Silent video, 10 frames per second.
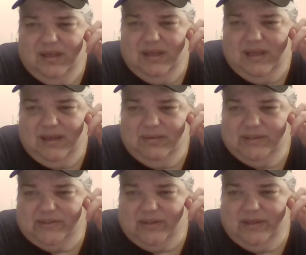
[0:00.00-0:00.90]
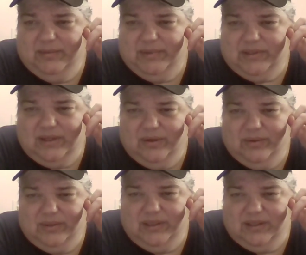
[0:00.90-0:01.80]
Amy, sorry, but the
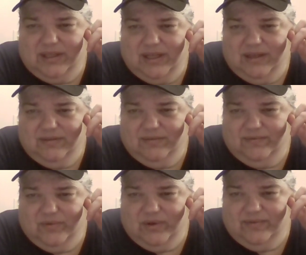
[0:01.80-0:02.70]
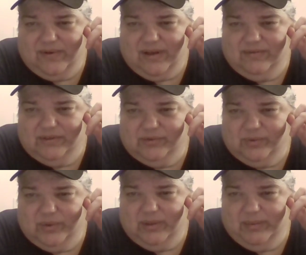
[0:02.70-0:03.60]
only thing 45 is
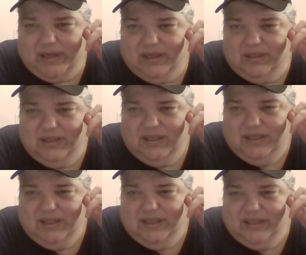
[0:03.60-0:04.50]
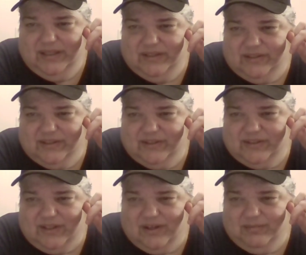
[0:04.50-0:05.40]
worried about is the
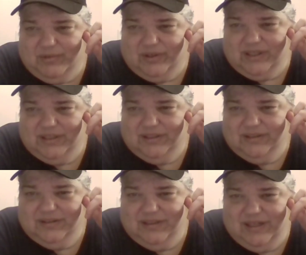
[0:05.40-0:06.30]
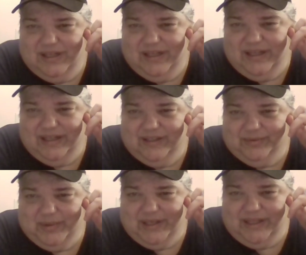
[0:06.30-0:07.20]
stock market and his
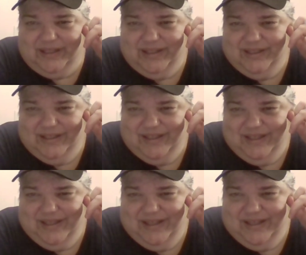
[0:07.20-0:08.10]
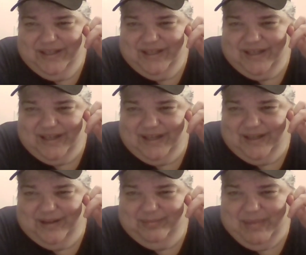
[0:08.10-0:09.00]
money.
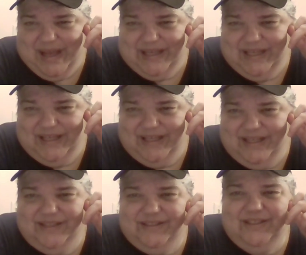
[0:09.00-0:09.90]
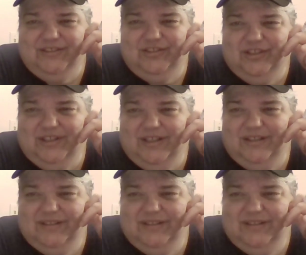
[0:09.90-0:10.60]
Maggie, says Sugar.